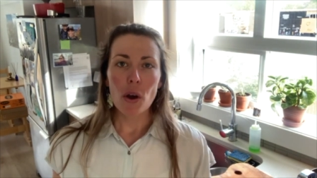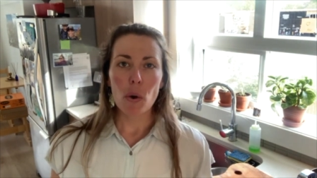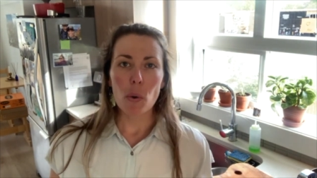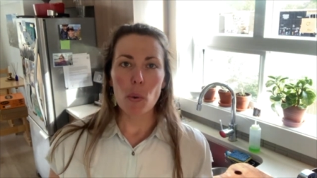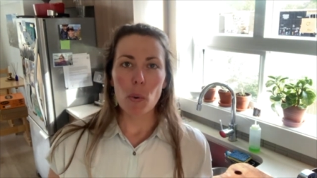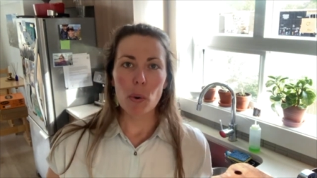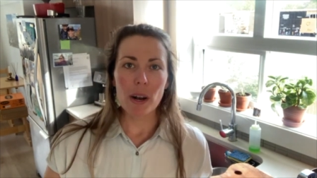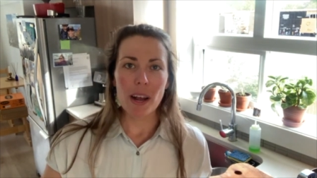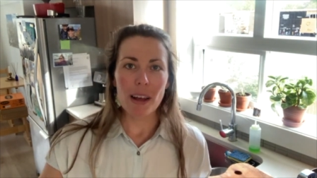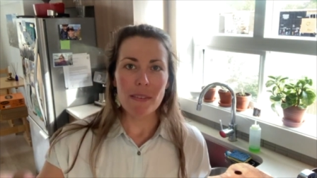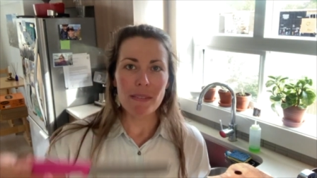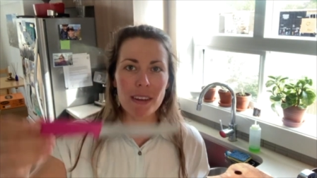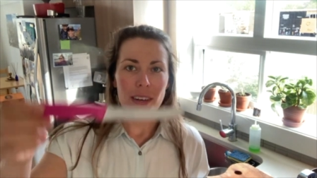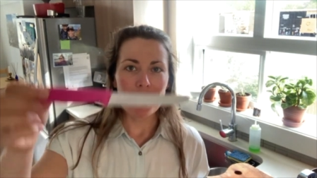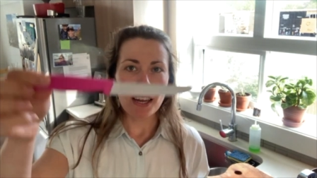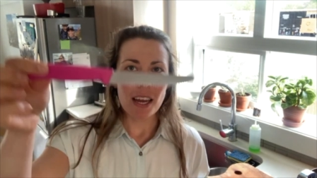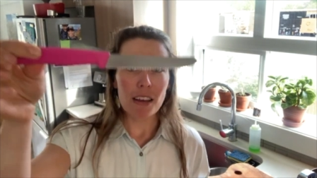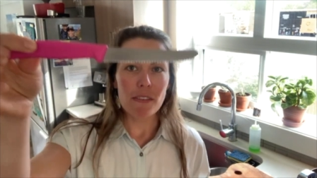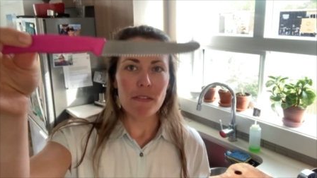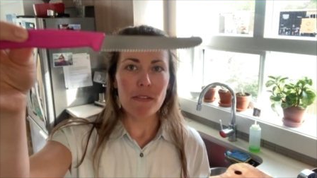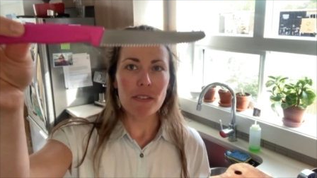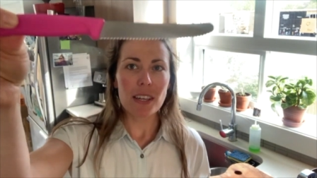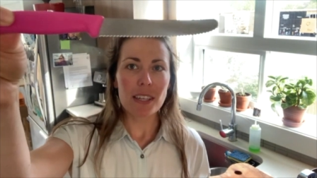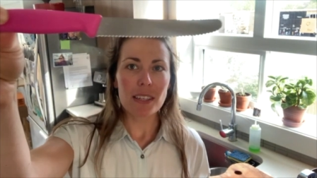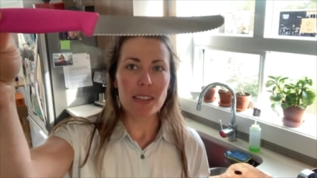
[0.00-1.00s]
or have a
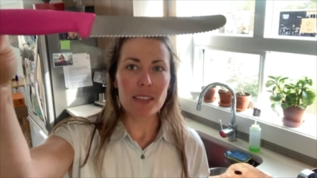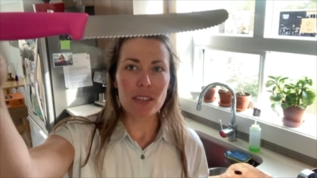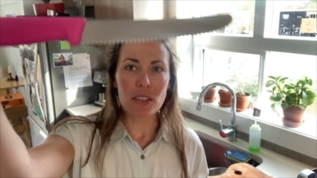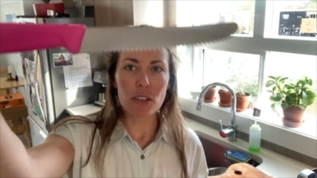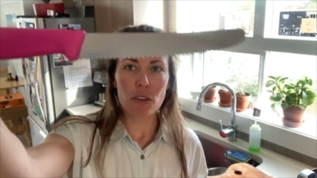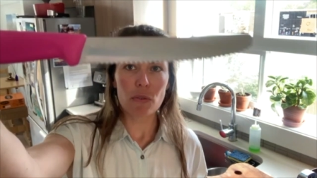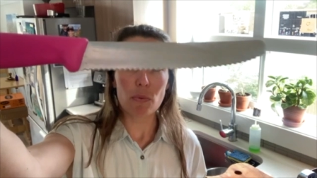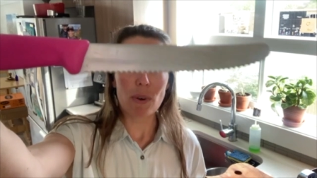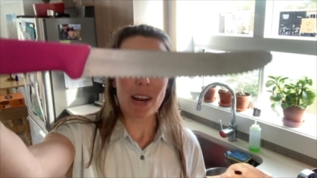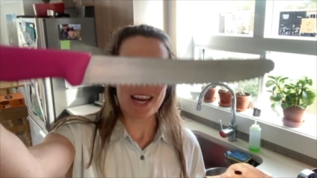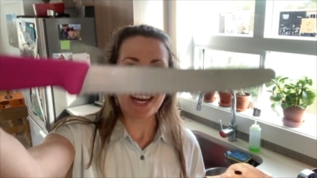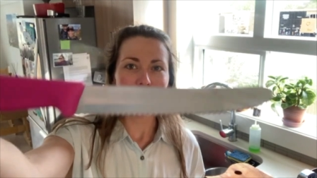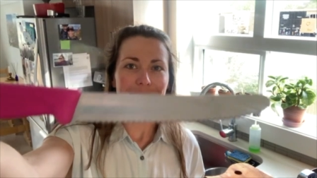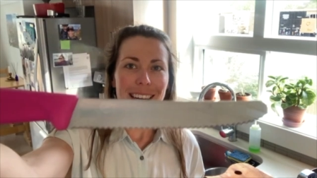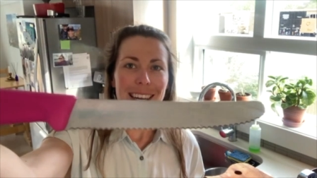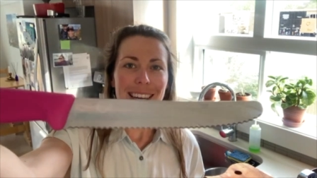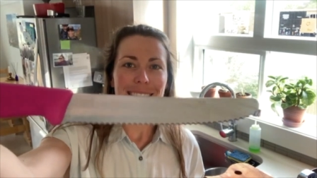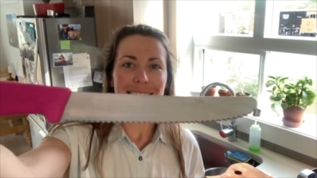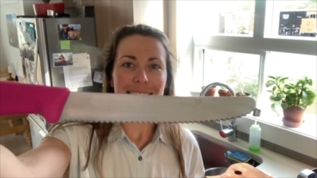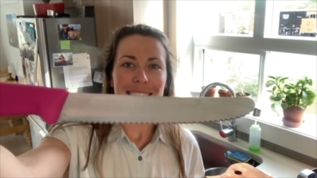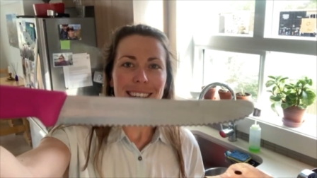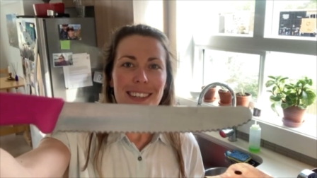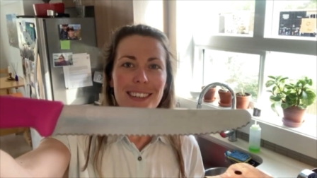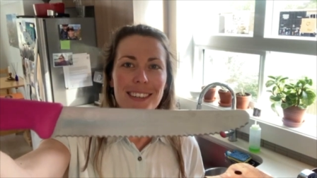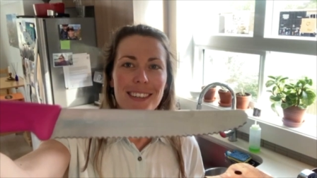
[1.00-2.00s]
knife that's
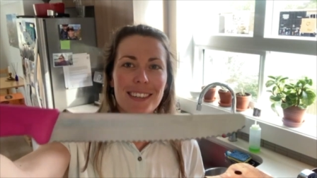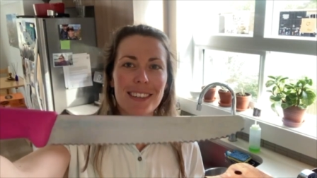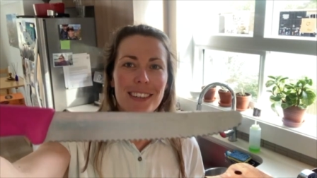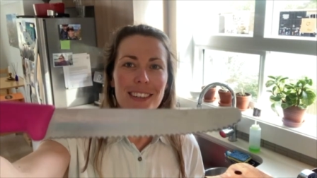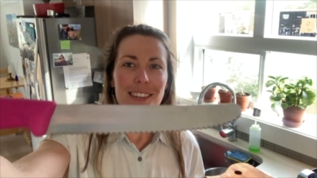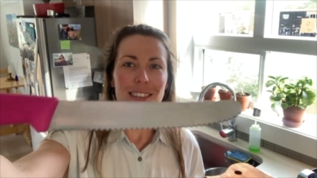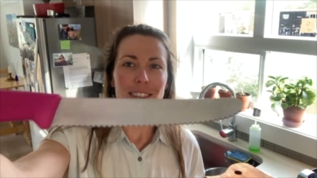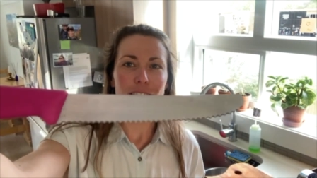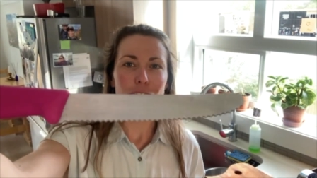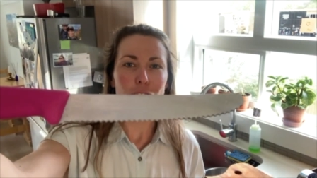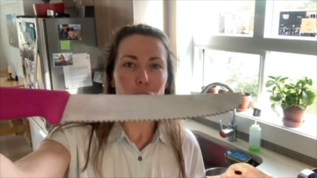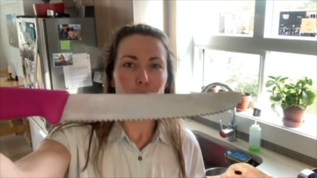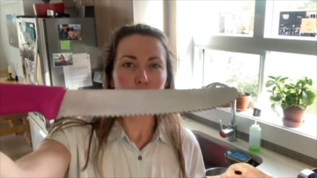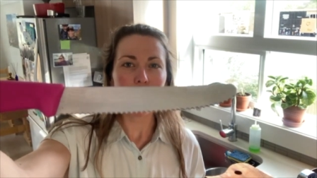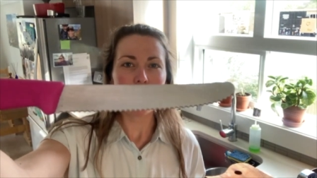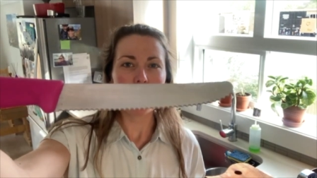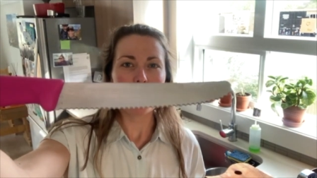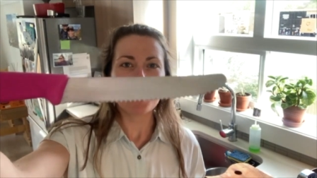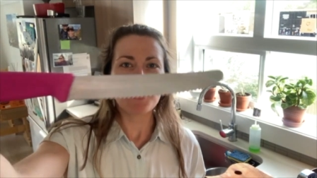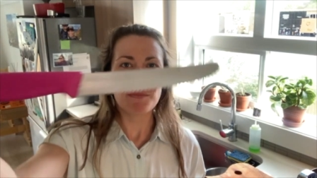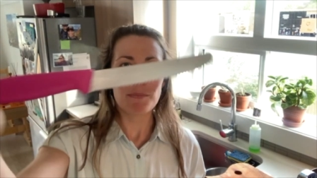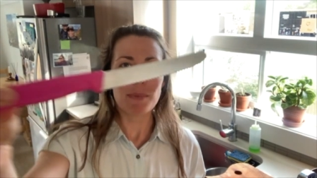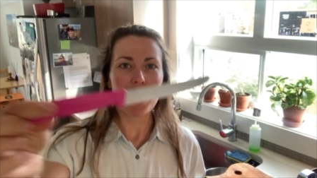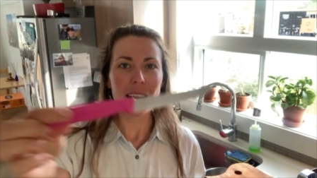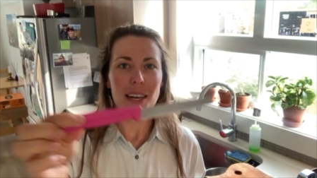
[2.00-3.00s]
serrated, because
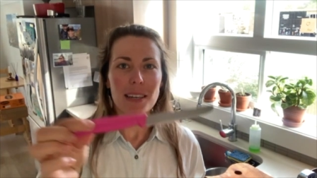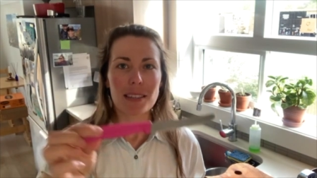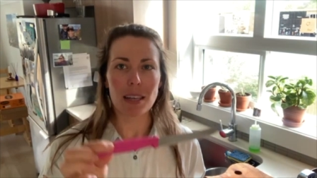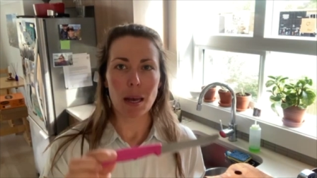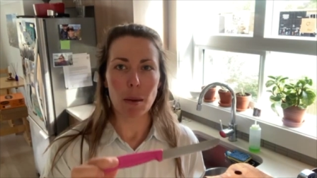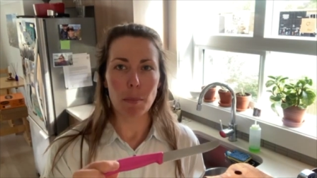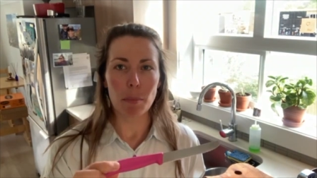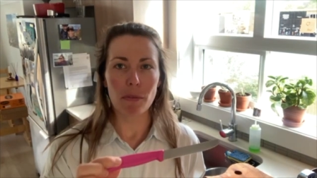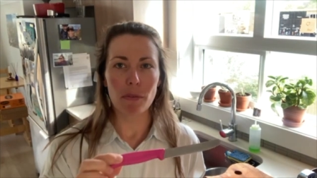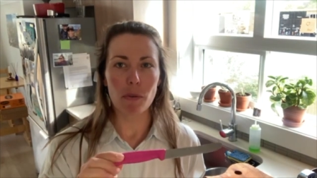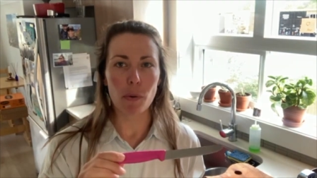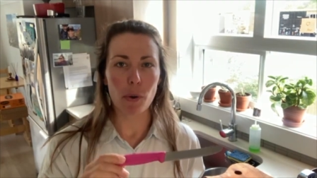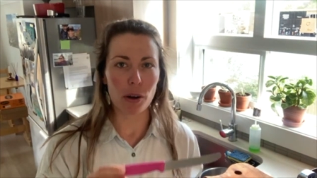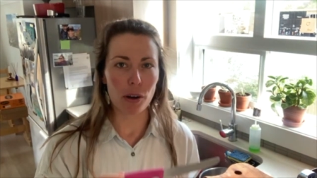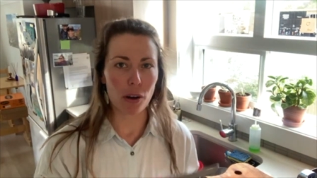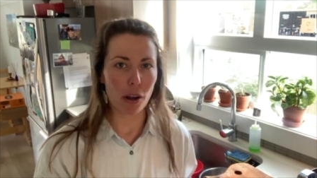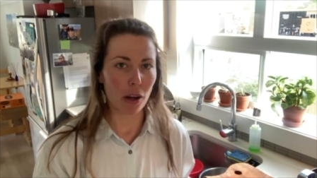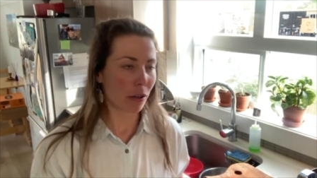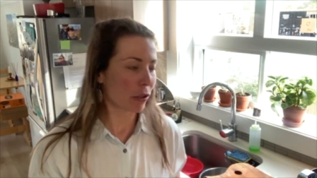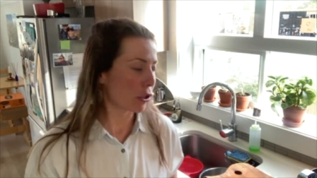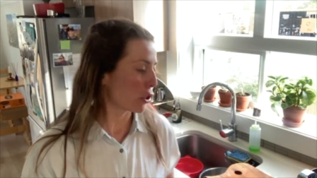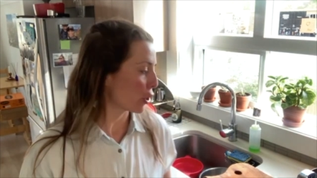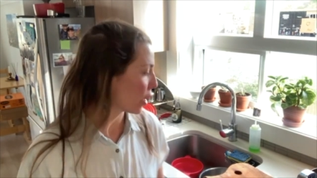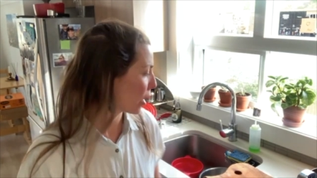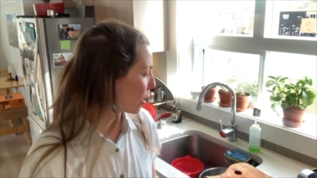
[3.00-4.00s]
serrated makes up for
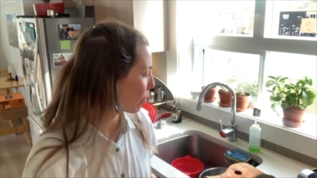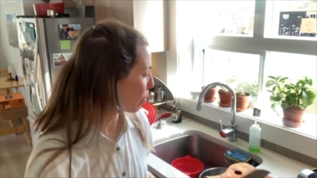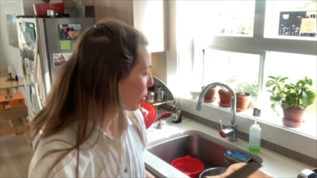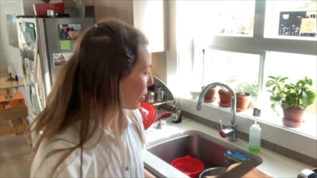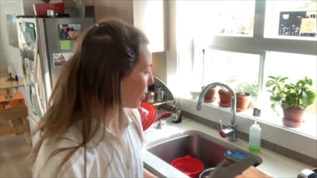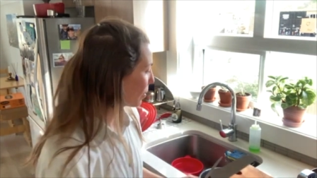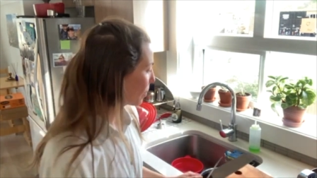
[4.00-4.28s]
not sharp.